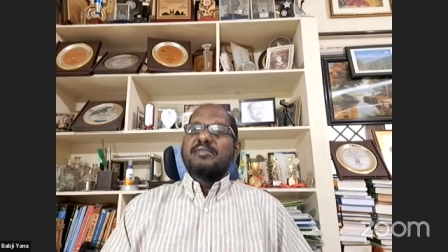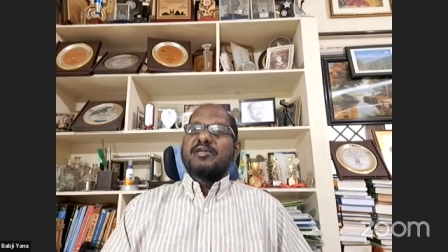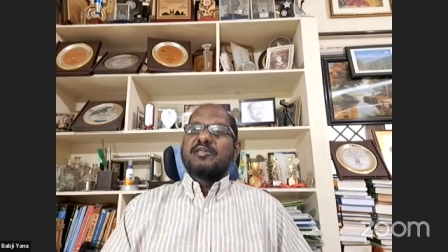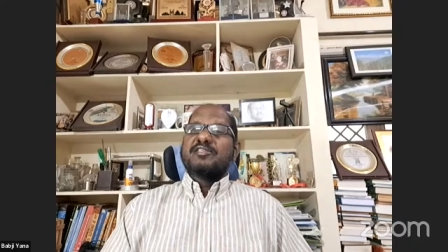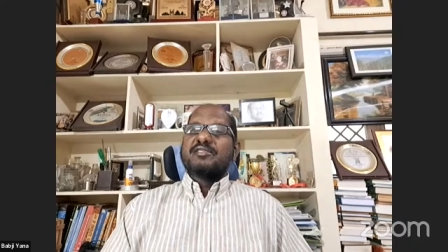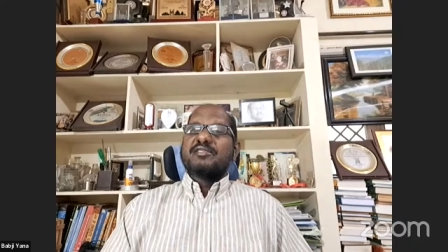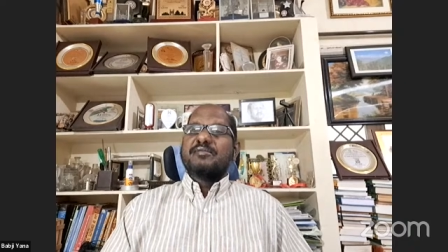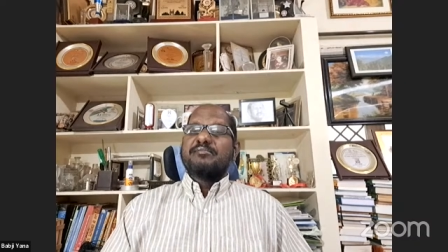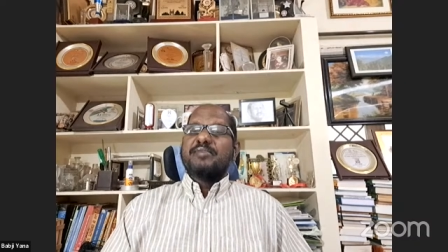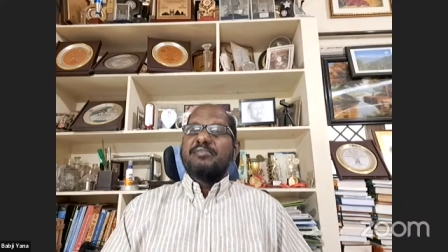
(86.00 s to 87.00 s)
Because
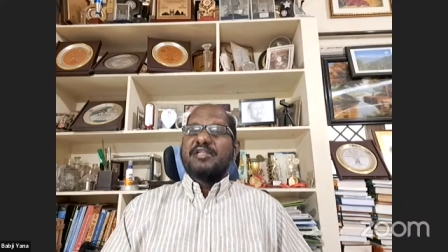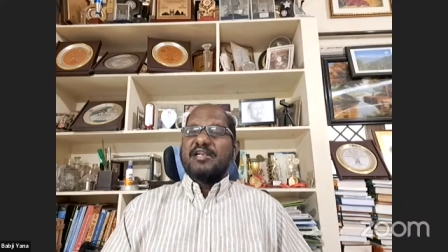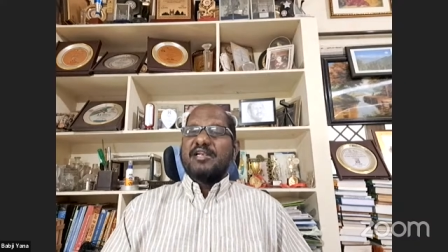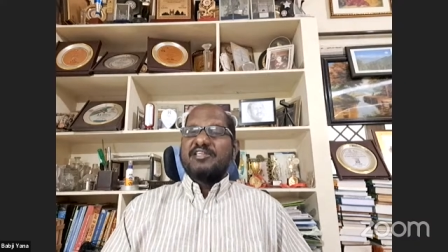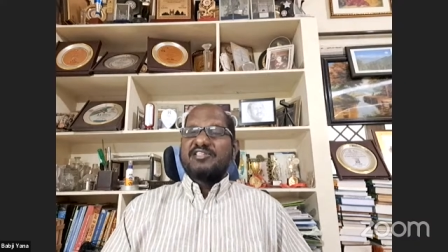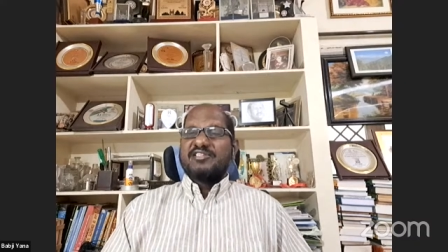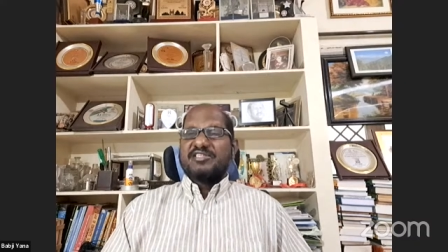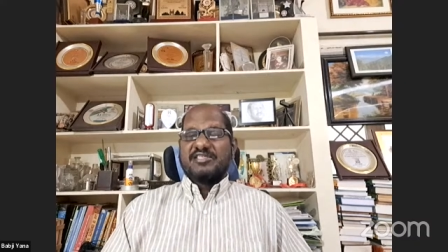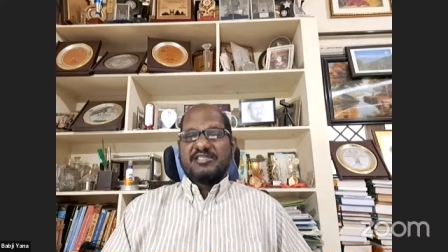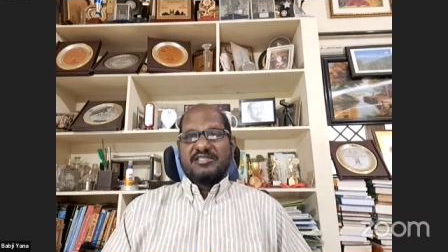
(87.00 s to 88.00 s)
public
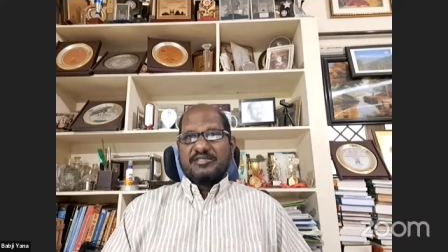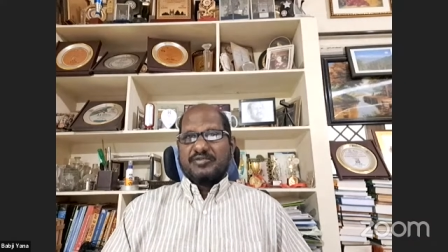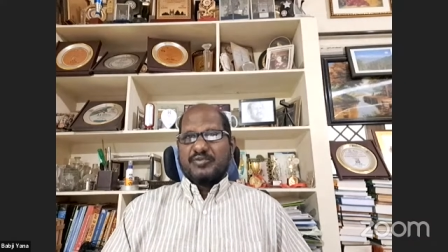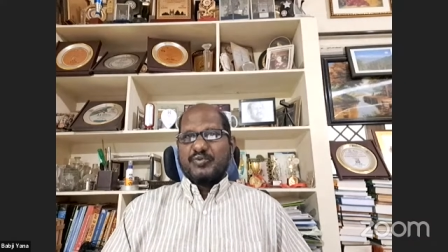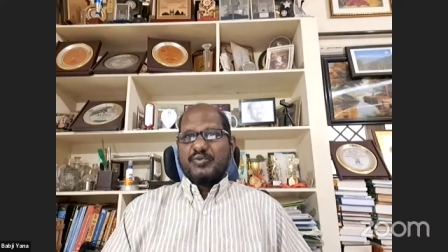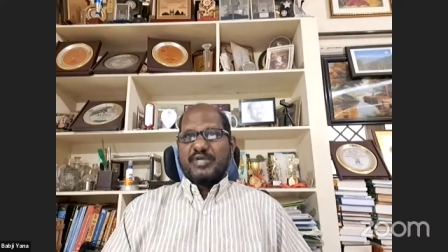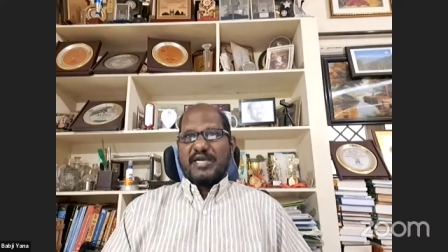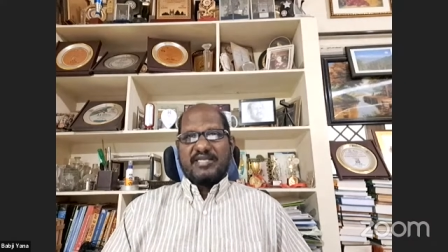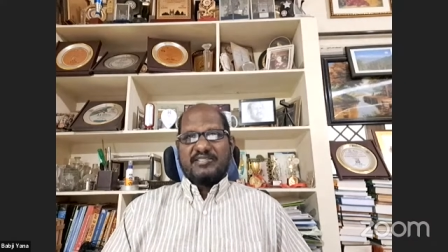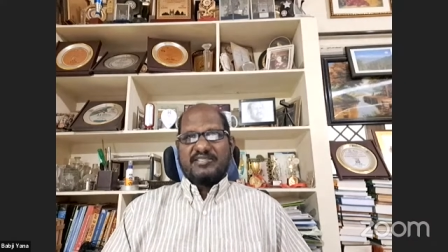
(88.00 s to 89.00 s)
relations too
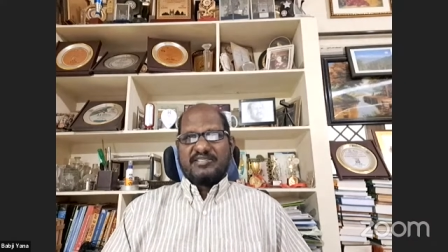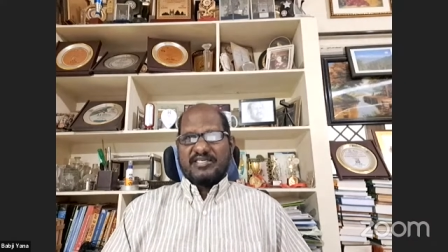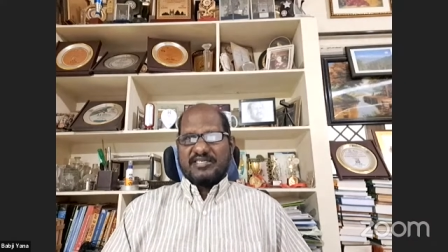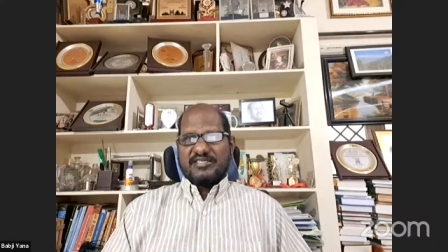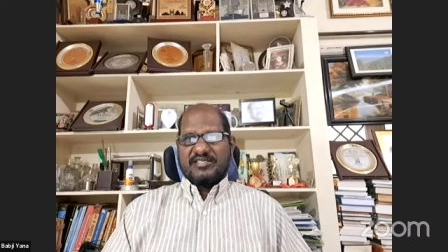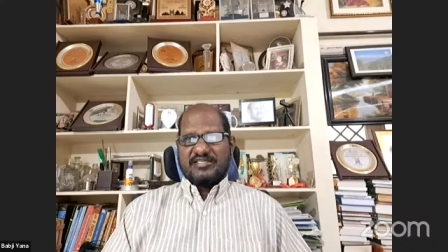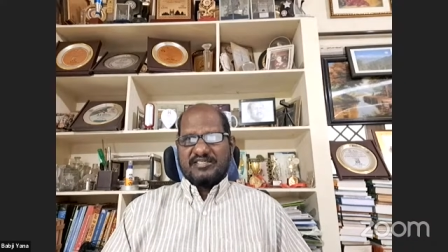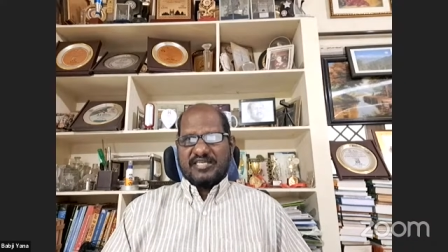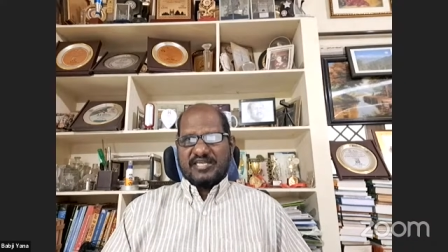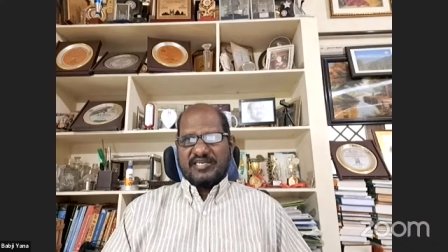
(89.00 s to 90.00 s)
has certain
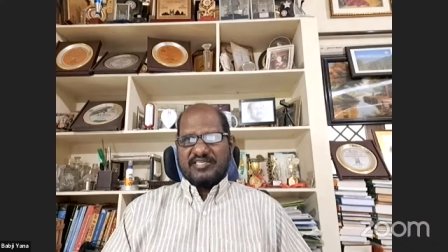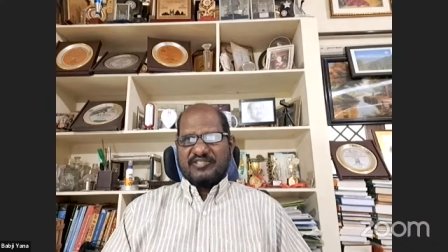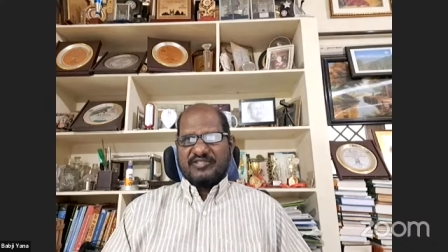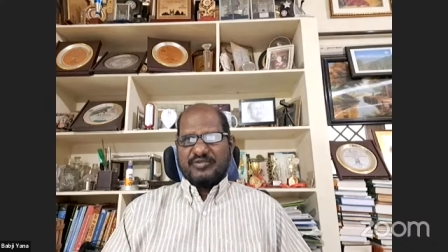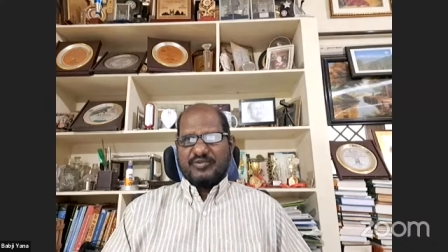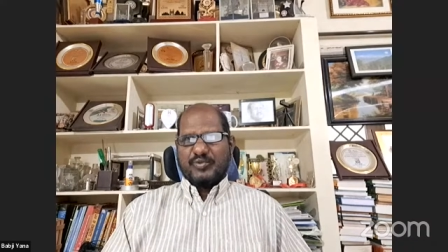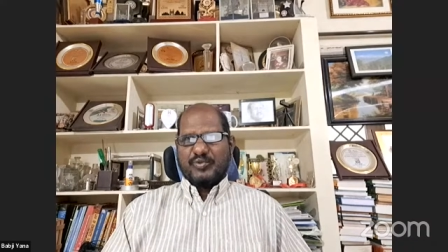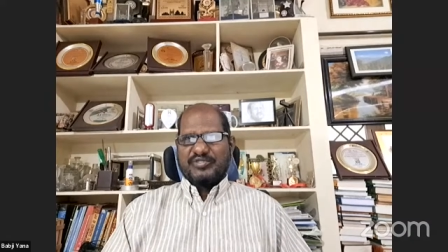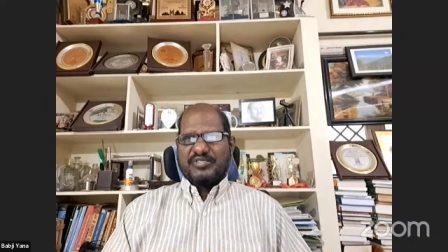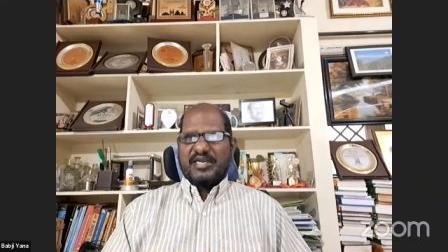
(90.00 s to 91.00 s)
techniques,
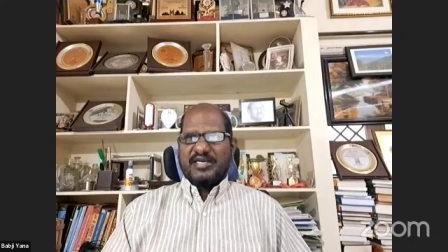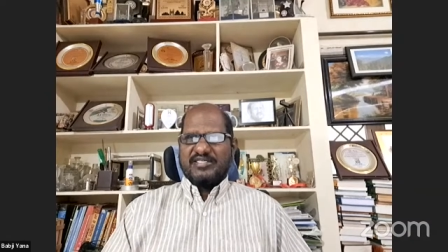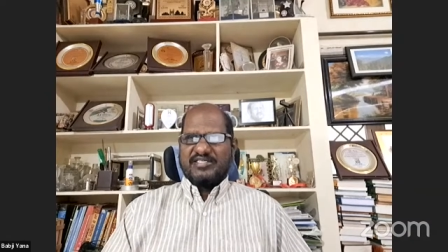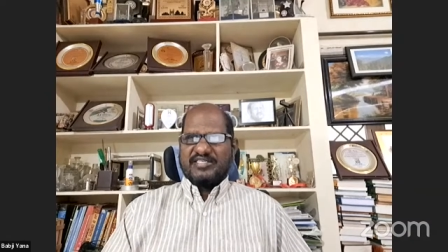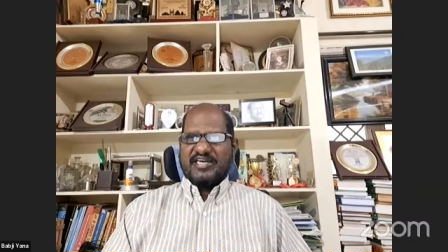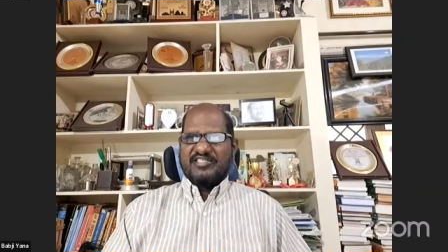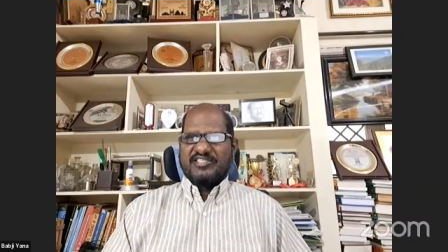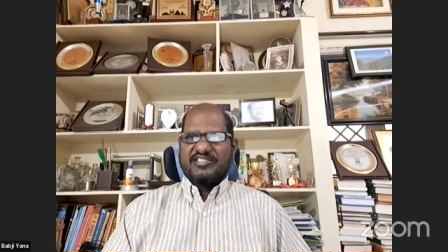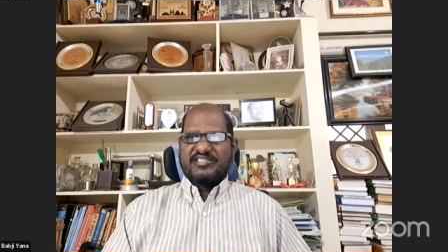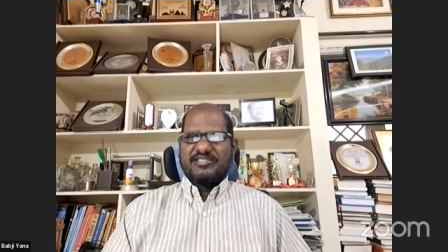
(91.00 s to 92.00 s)
tools, and
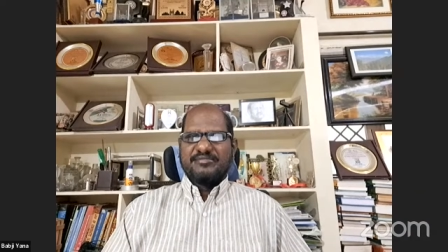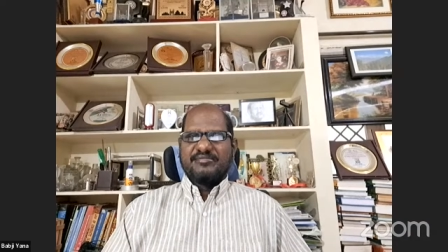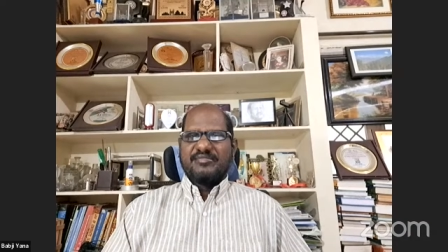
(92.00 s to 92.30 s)
strategies